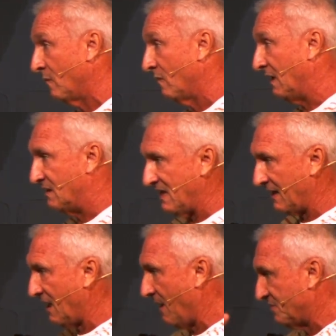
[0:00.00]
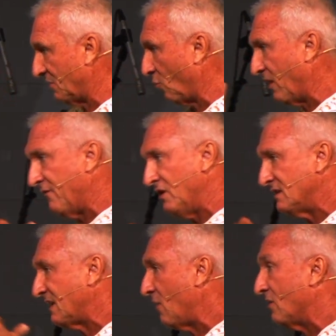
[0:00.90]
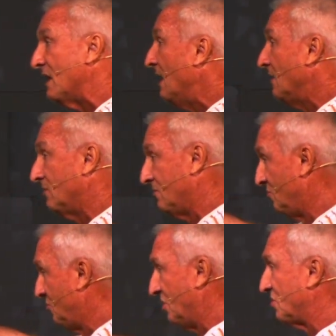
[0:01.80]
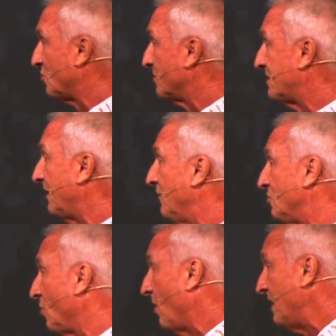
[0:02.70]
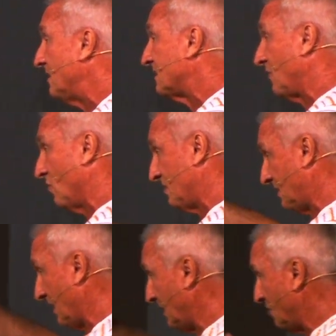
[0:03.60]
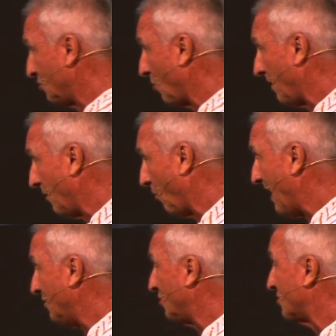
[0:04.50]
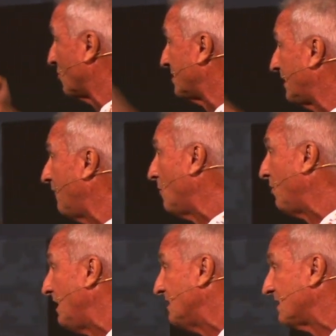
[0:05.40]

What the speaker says: The exact opposite of whatever it is God wants. Jesus wants to give you joy. Satan wants to take that joy away. Jesus wants to give you peace.